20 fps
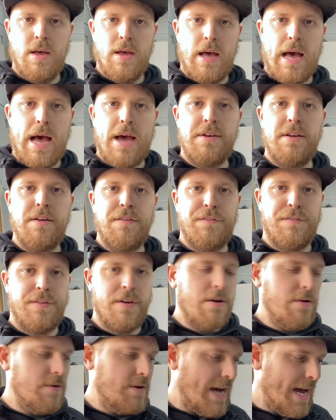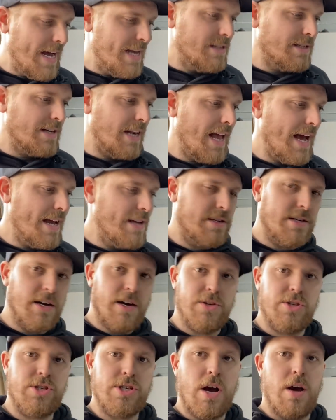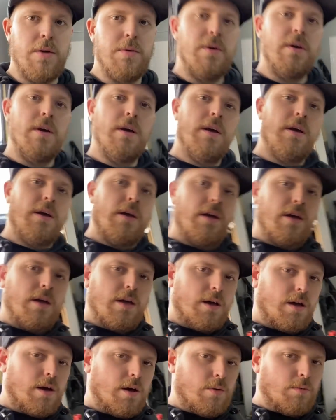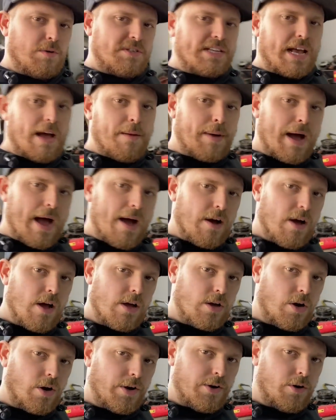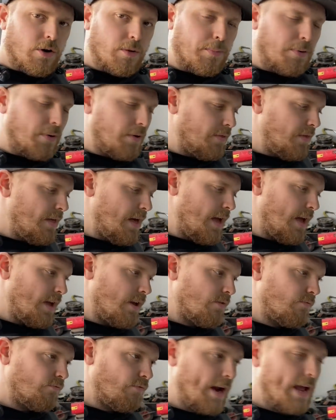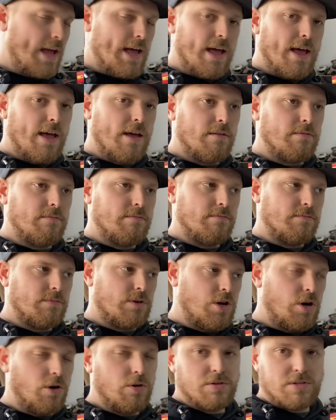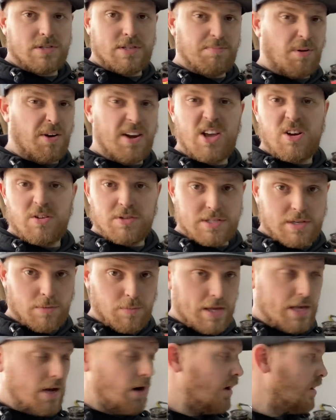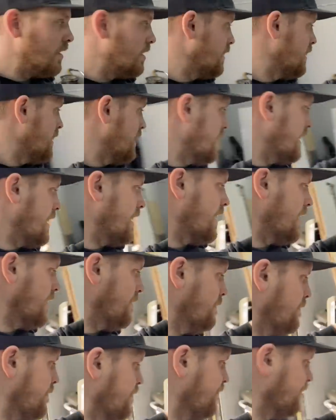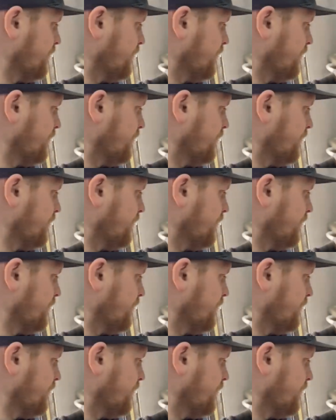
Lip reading: And a few days later, so we set about cutting up the rear cuts, the body cuts that we got. Someone's